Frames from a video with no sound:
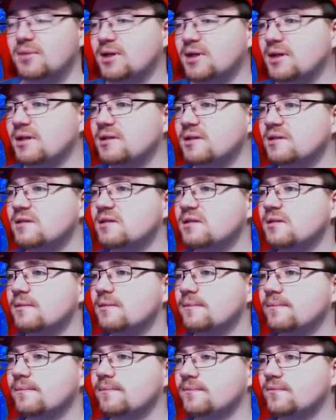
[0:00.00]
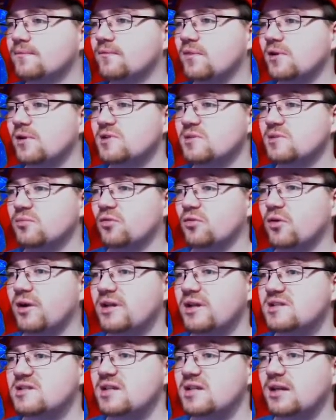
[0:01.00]
Pass. Very
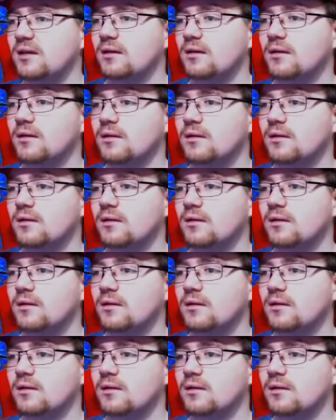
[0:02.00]
surprising.